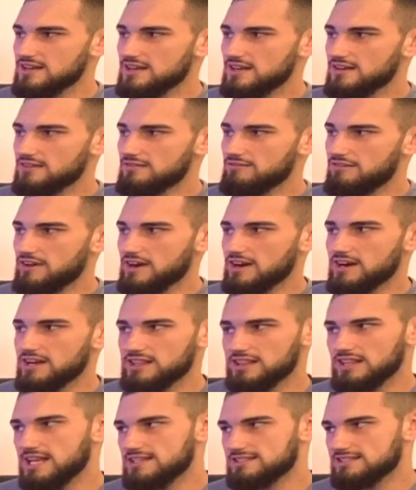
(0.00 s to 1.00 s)
very
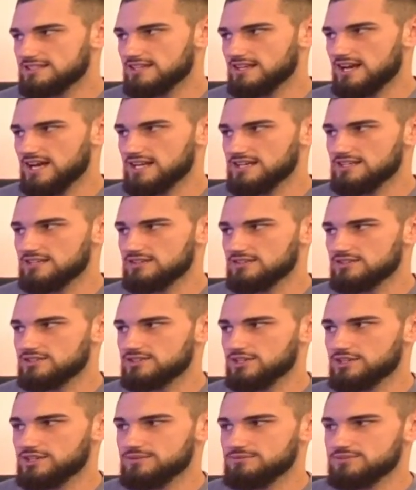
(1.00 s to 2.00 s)
less than ideal
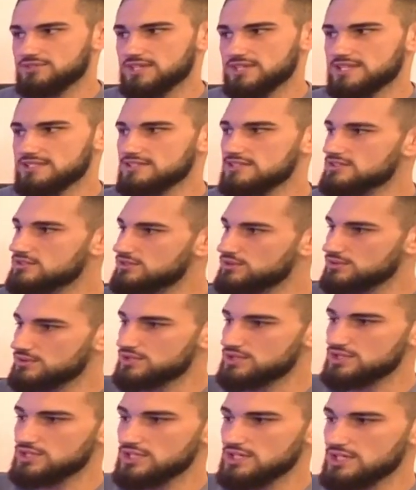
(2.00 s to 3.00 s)
circumstances to
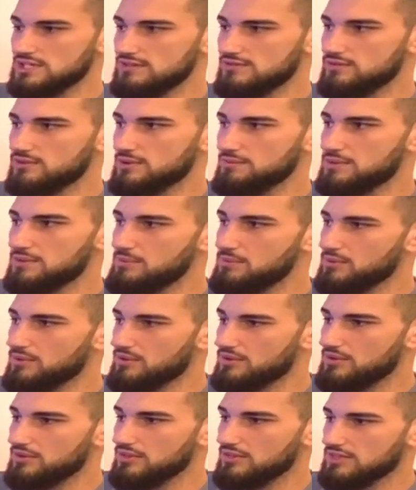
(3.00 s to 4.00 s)
achieve what
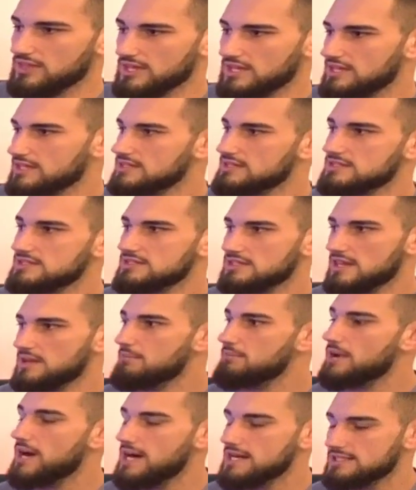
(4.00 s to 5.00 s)
people think is
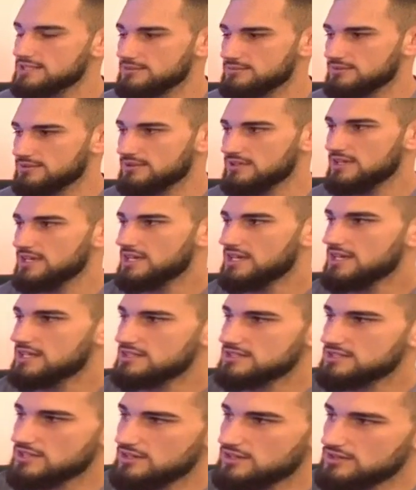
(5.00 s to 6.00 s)
impossible.
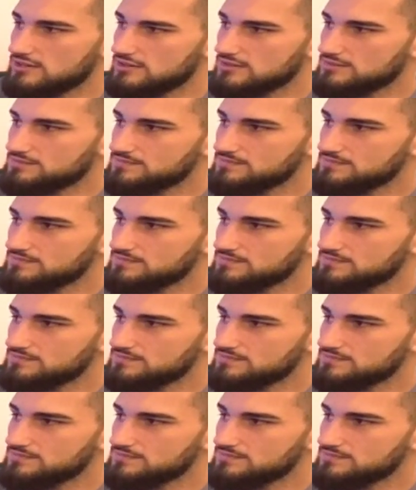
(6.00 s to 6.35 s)
So,